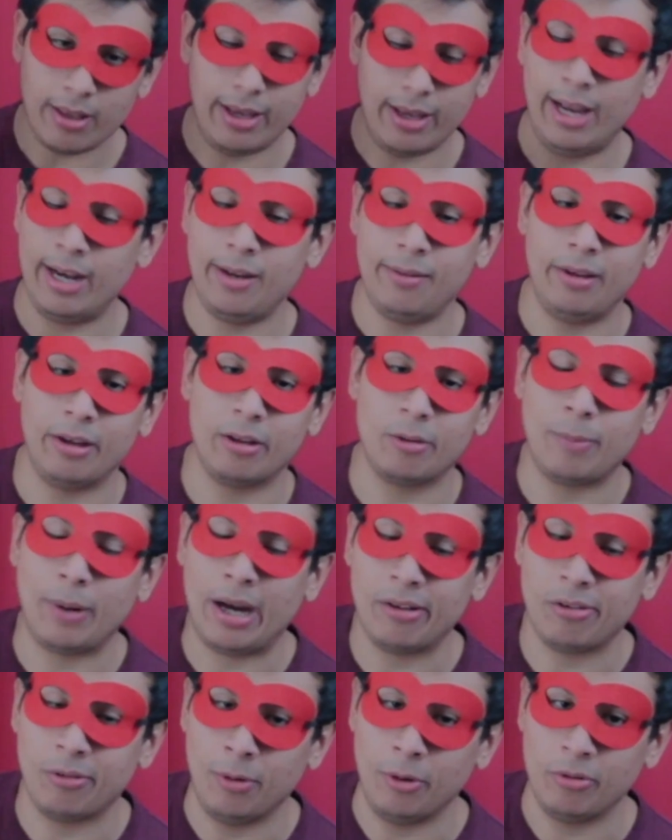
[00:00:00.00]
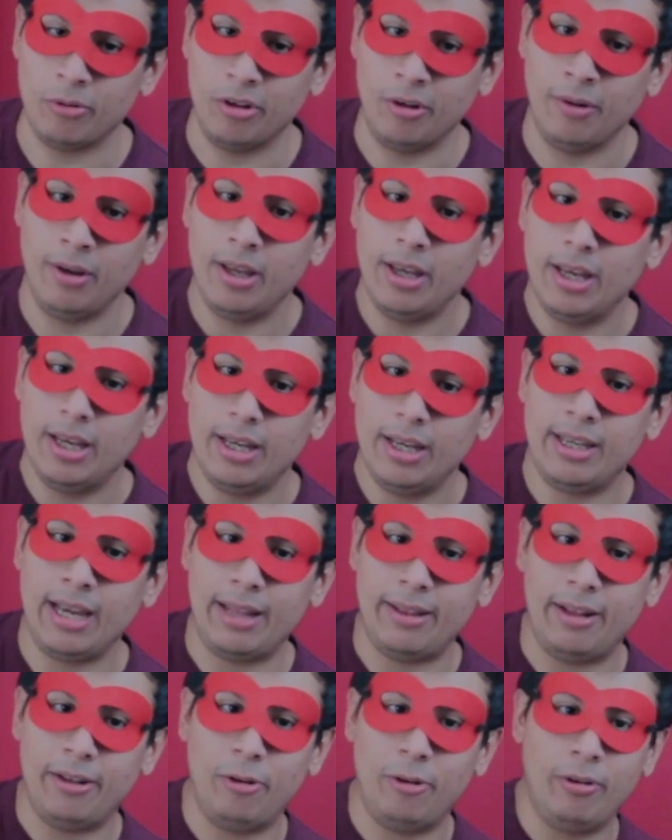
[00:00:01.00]
anything is possible. So,
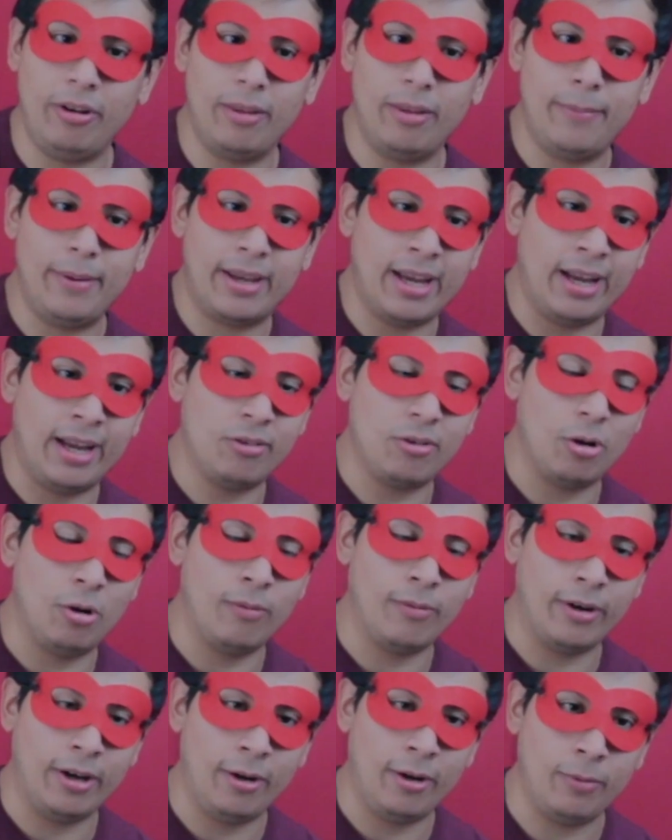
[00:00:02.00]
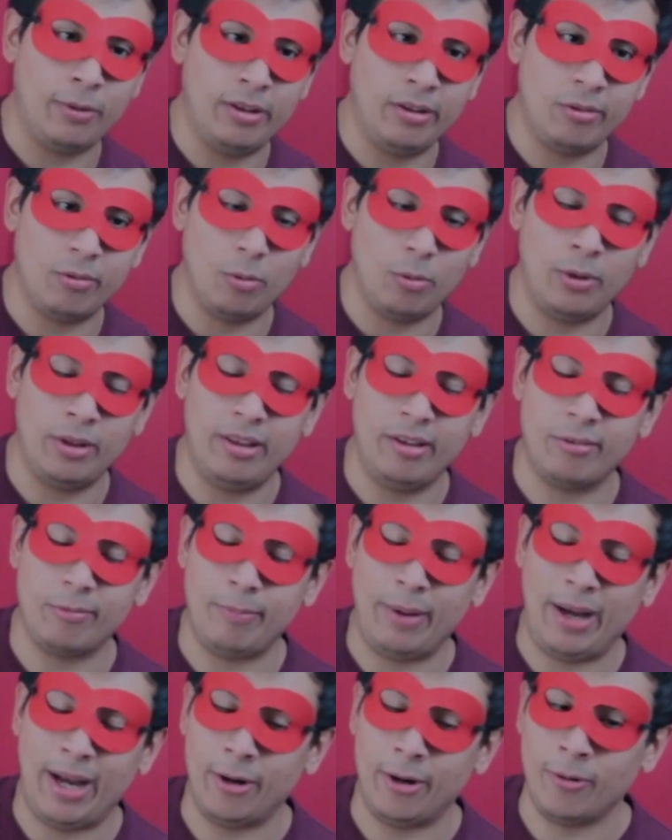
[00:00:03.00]
yeah, they do need the McKens over here with this
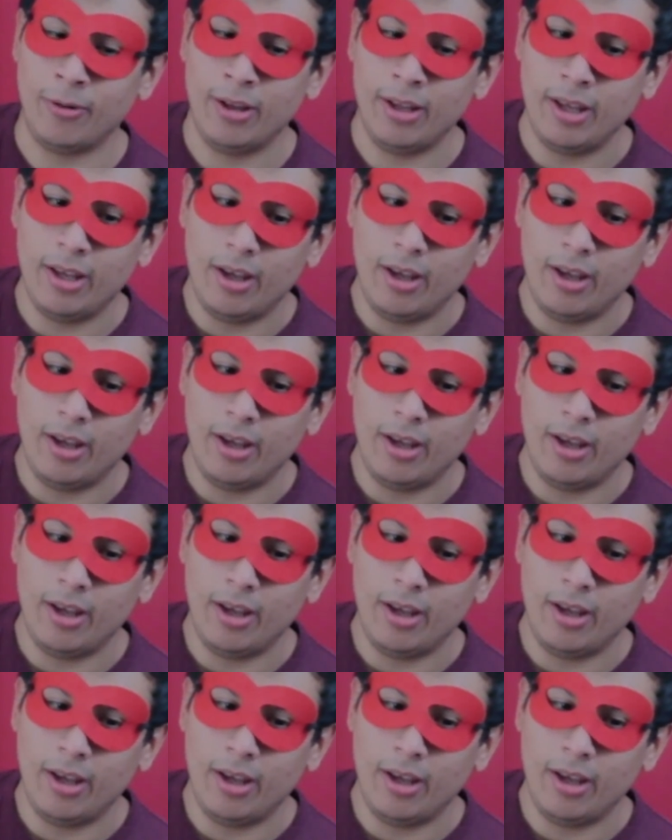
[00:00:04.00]
battle.